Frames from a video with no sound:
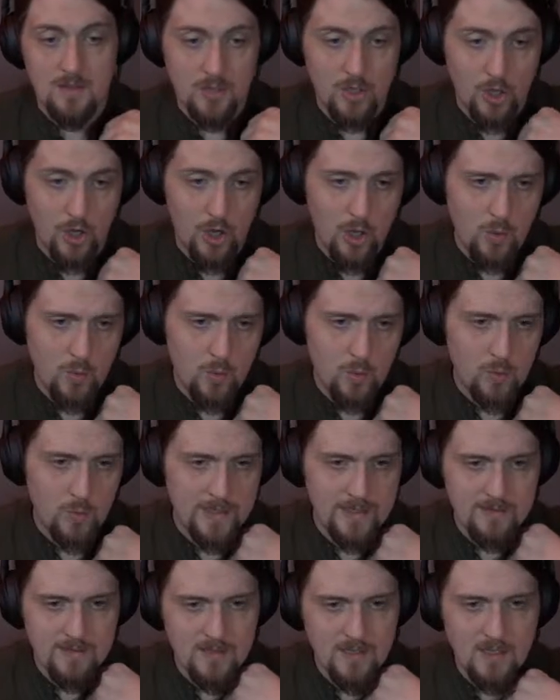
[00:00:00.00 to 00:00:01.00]
"No,
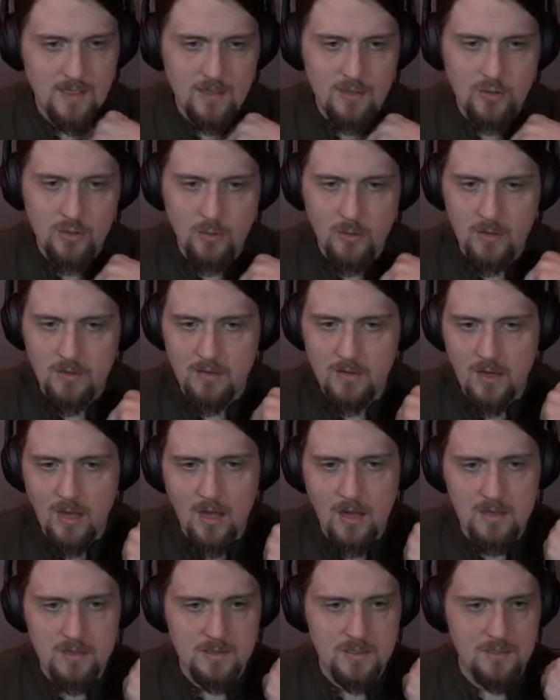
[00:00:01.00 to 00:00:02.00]
indeed you are
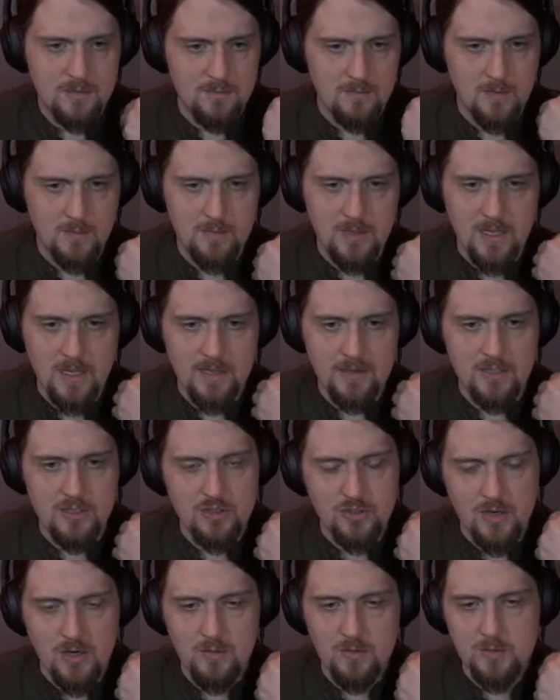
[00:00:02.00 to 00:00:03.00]
not," replied the
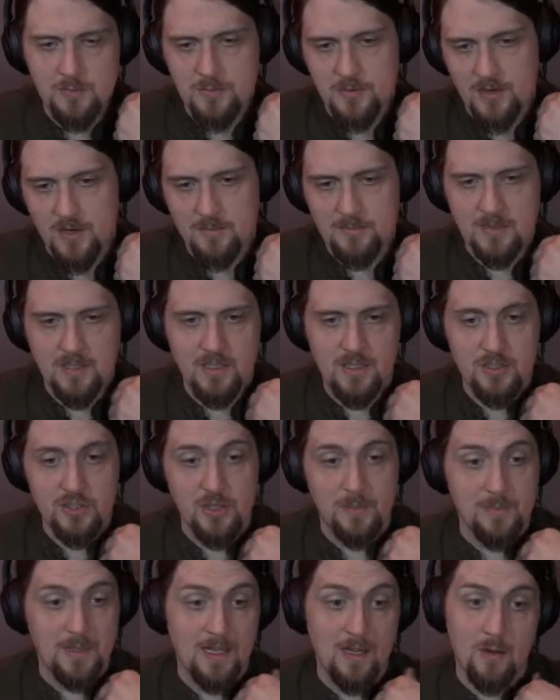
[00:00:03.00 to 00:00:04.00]
trout promptly,
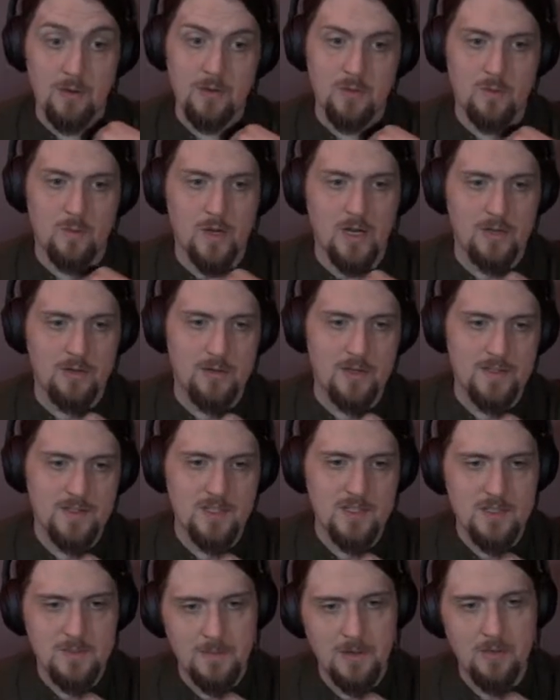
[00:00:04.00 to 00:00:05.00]
jumping out of the water as
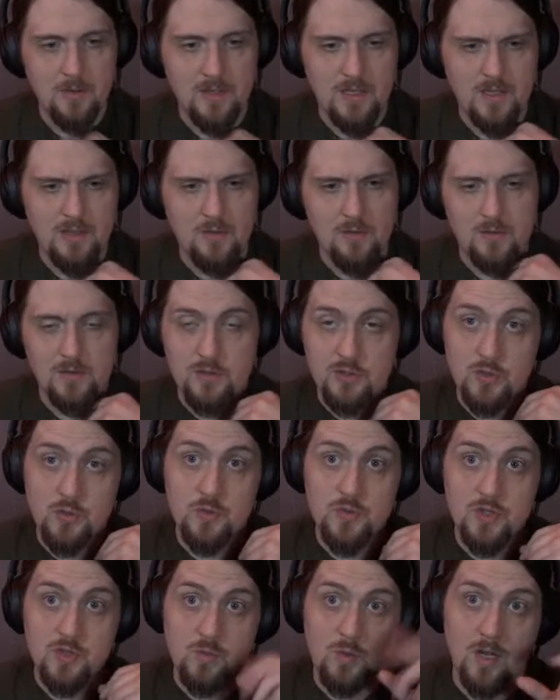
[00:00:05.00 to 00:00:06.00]
he spoke in order
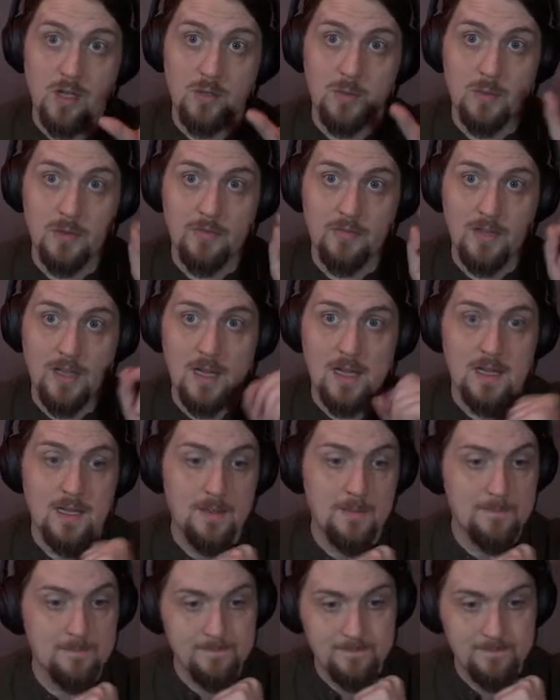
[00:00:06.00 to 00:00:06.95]
to swallow a fly.